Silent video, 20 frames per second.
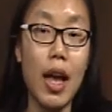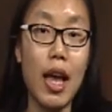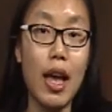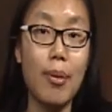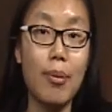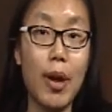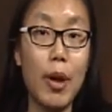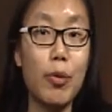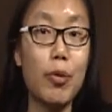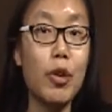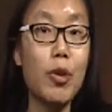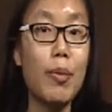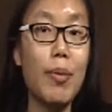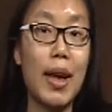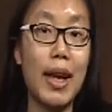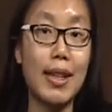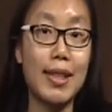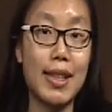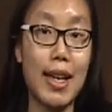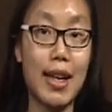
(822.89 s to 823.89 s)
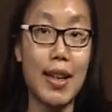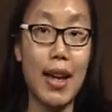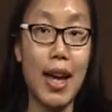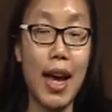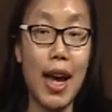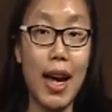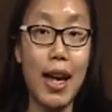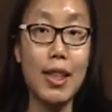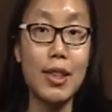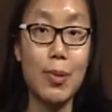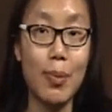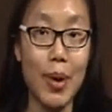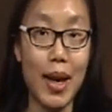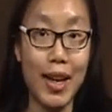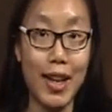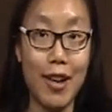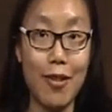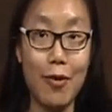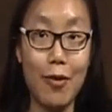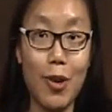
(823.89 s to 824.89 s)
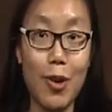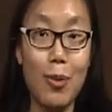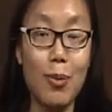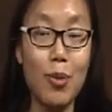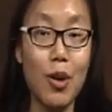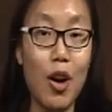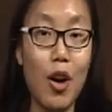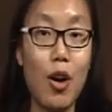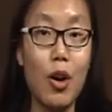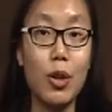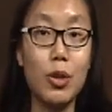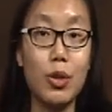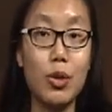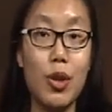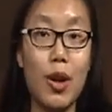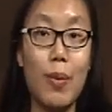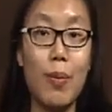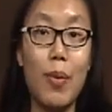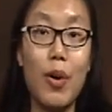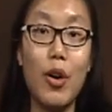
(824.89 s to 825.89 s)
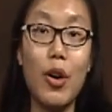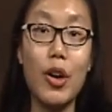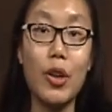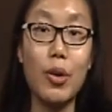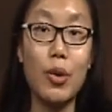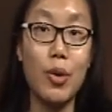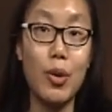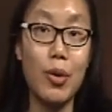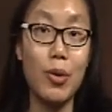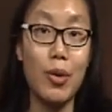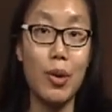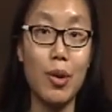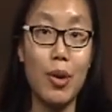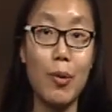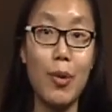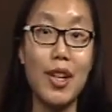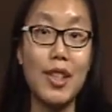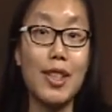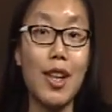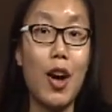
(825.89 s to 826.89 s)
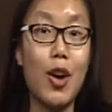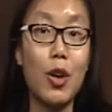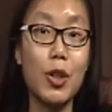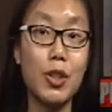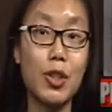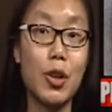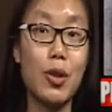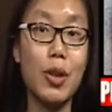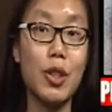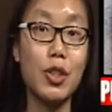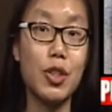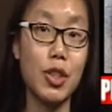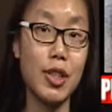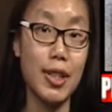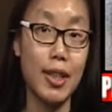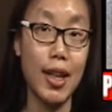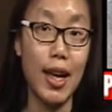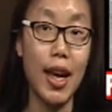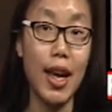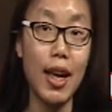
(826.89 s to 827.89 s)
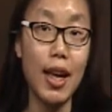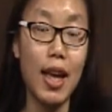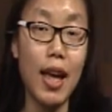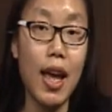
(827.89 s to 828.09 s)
my roommates and I made a phone call to a boy who was also a junior